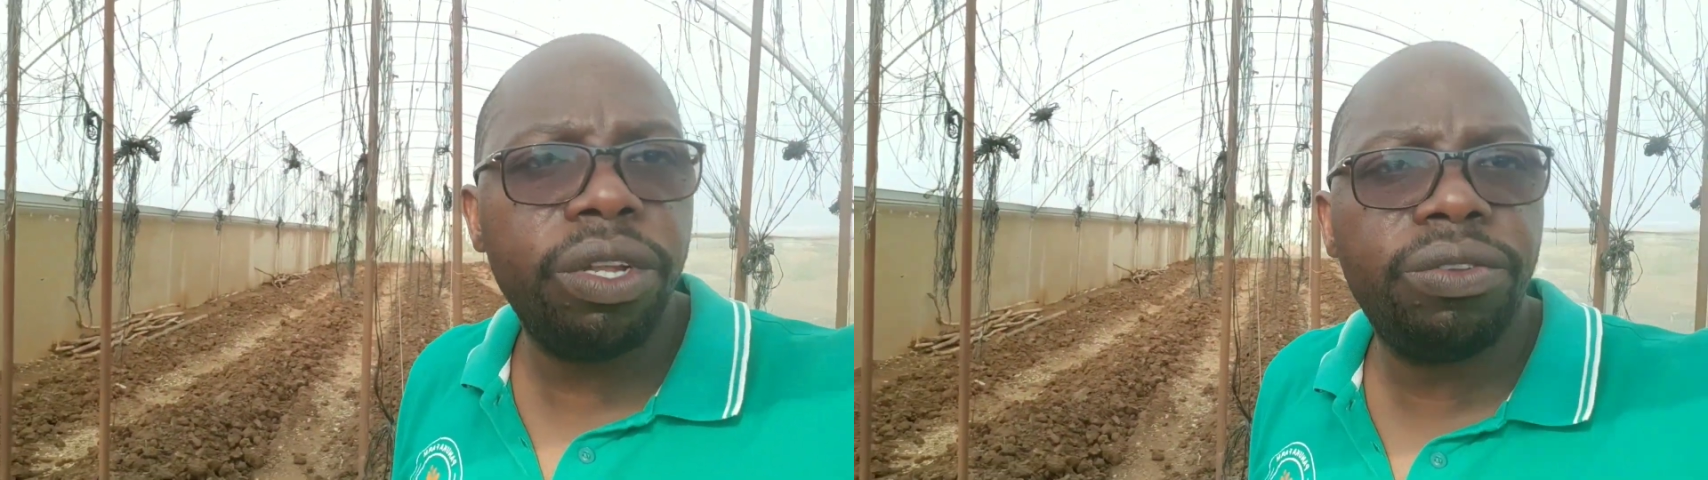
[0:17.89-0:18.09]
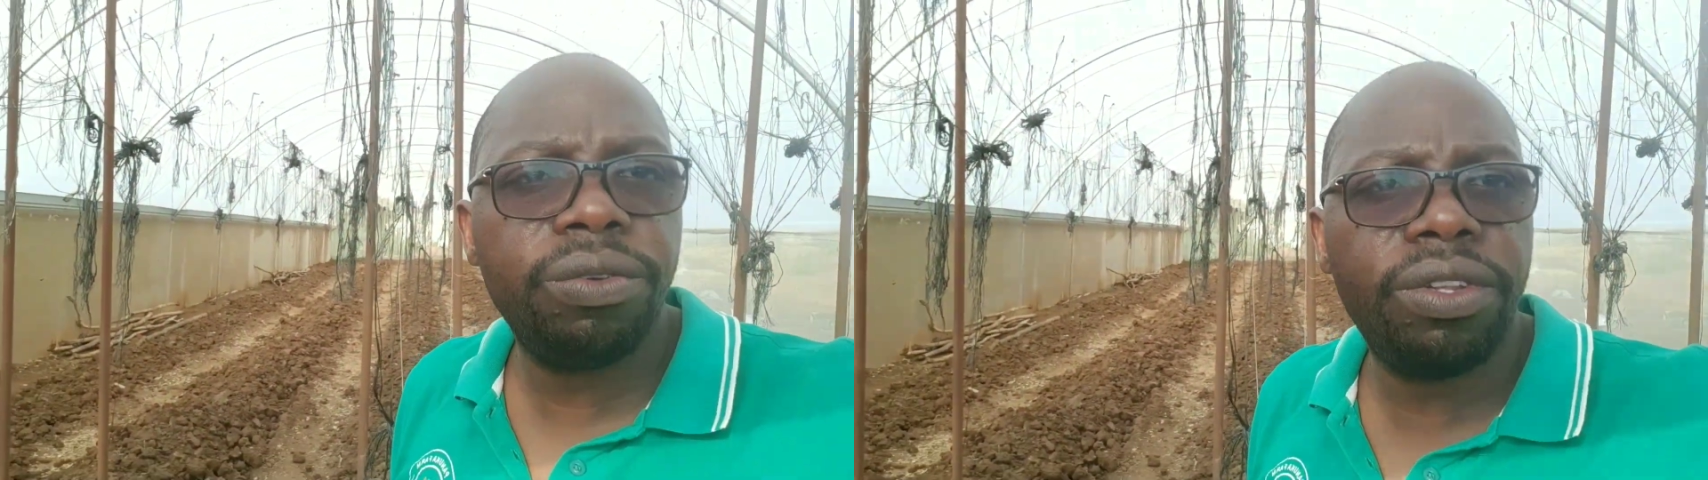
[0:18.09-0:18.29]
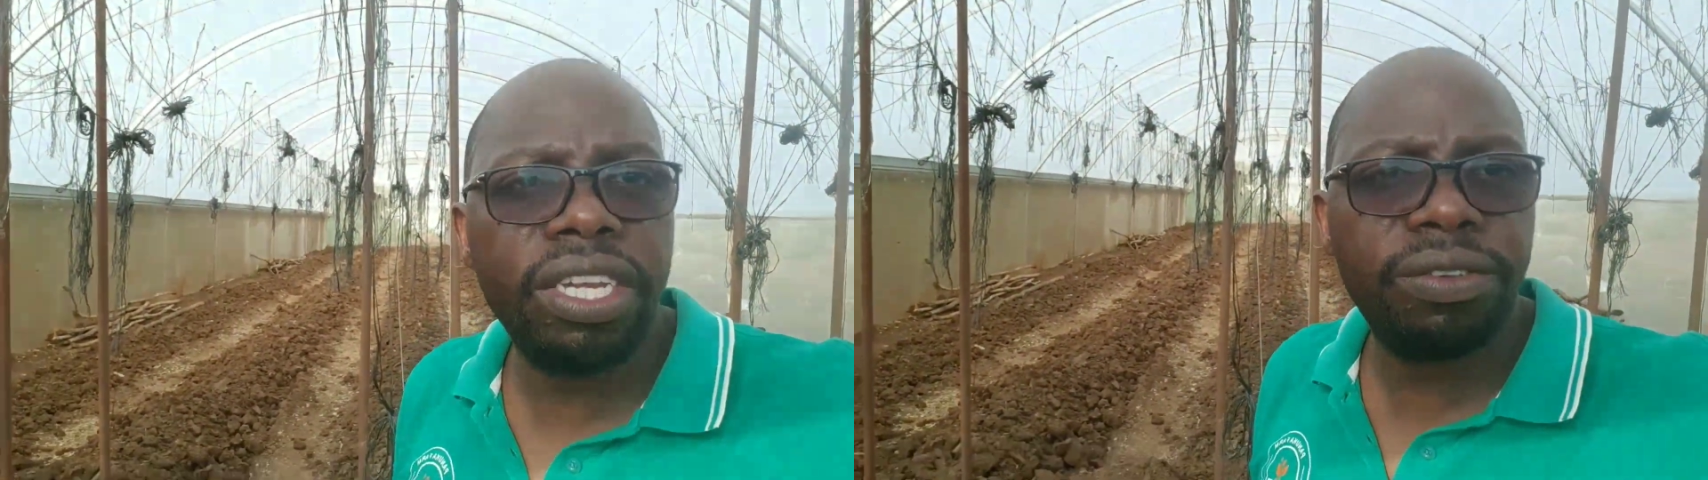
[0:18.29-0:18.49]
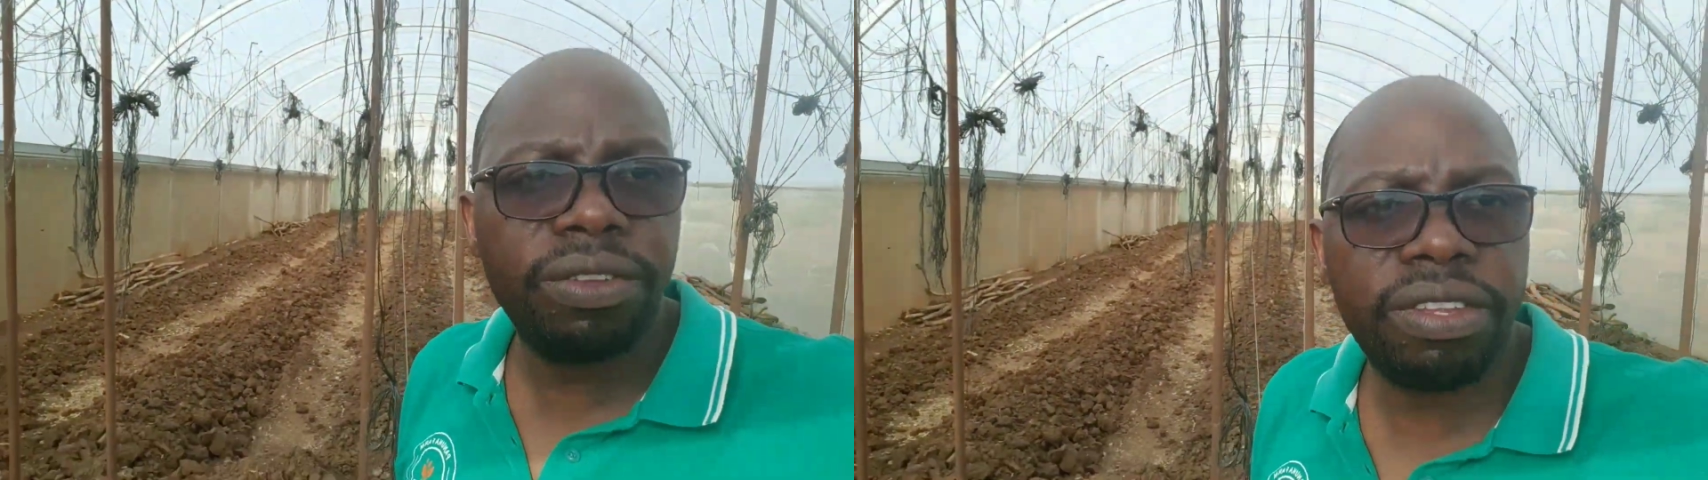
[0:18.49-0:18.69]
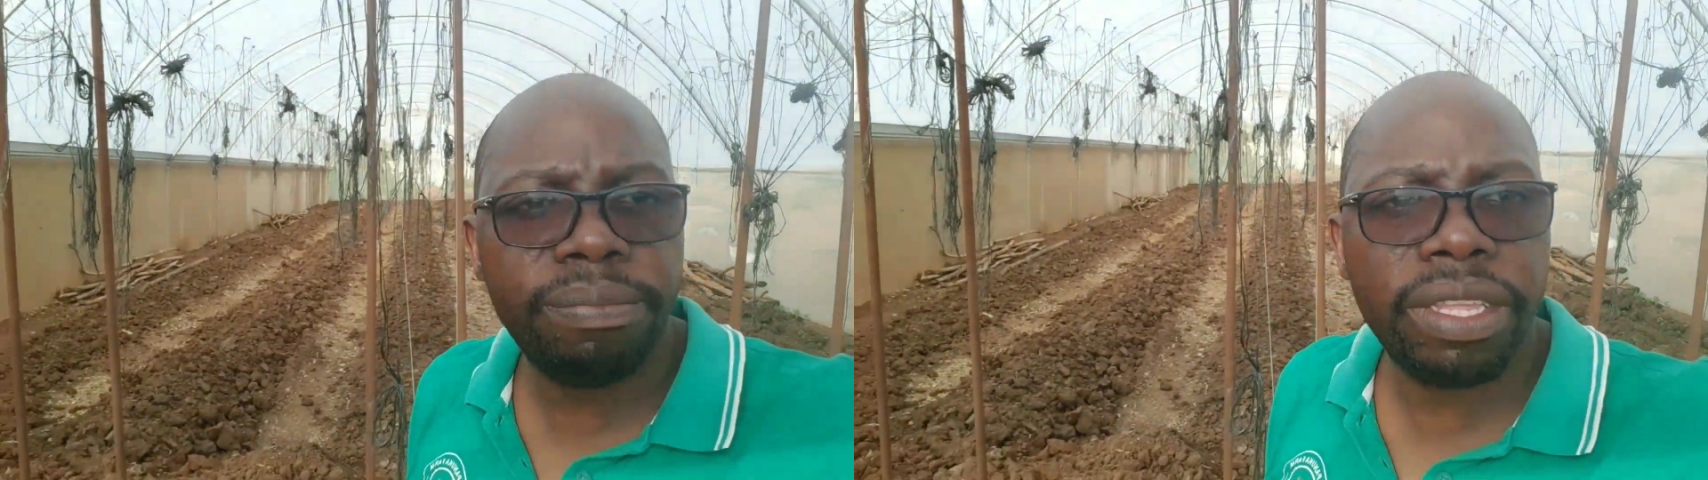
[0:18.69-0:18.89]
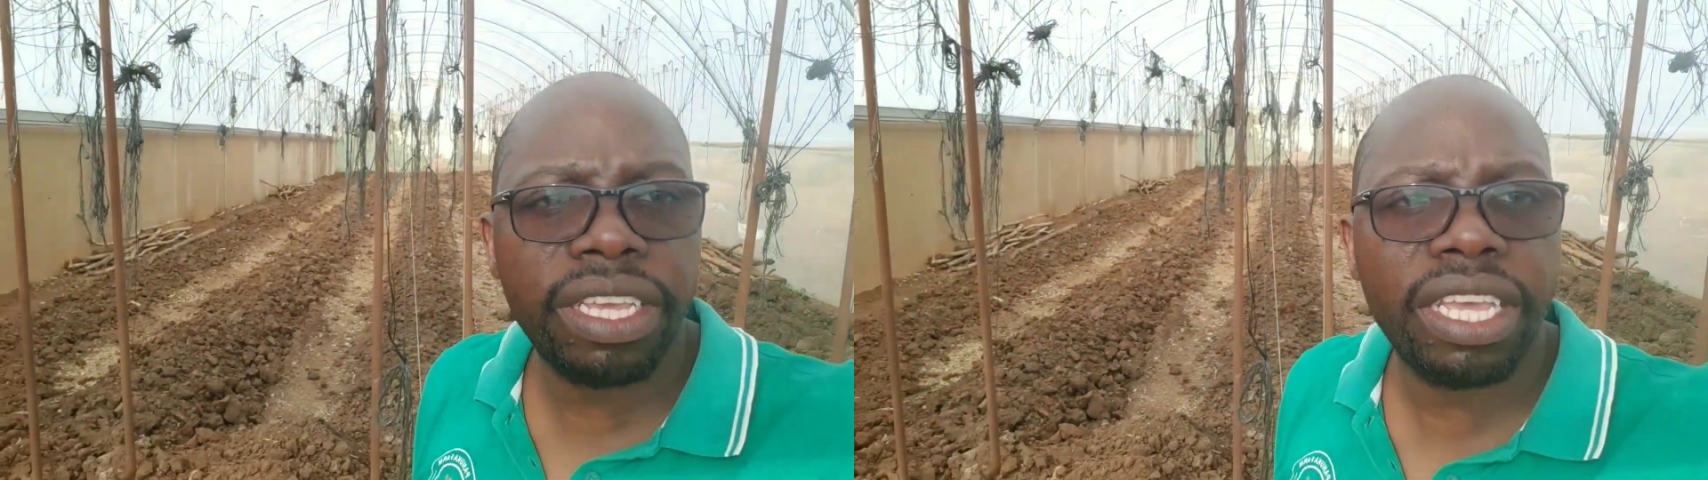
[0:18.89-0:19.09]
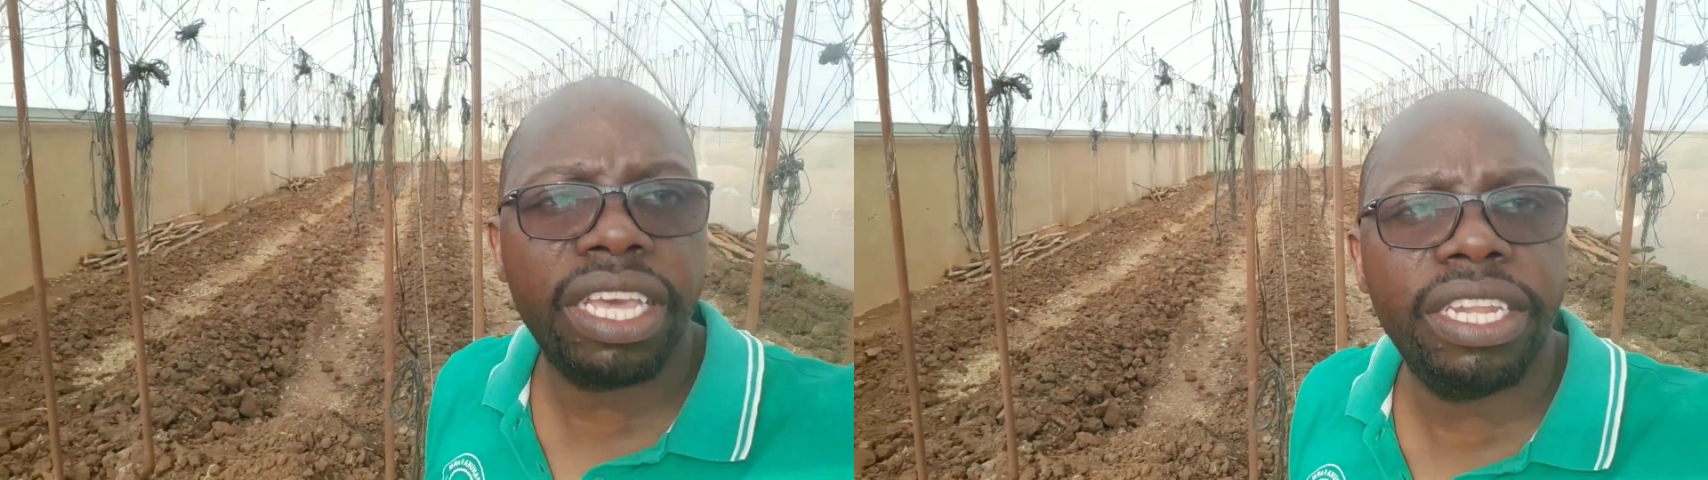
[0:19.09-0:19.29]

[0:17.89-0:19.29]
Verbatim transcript: want to touch on something